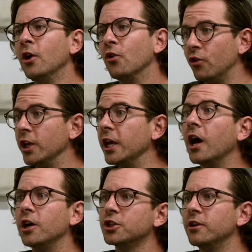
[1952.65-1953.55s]
really
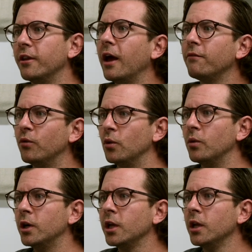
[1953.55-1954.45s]
ushered that
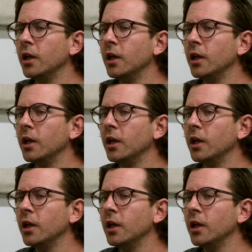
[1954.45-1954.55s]
forward.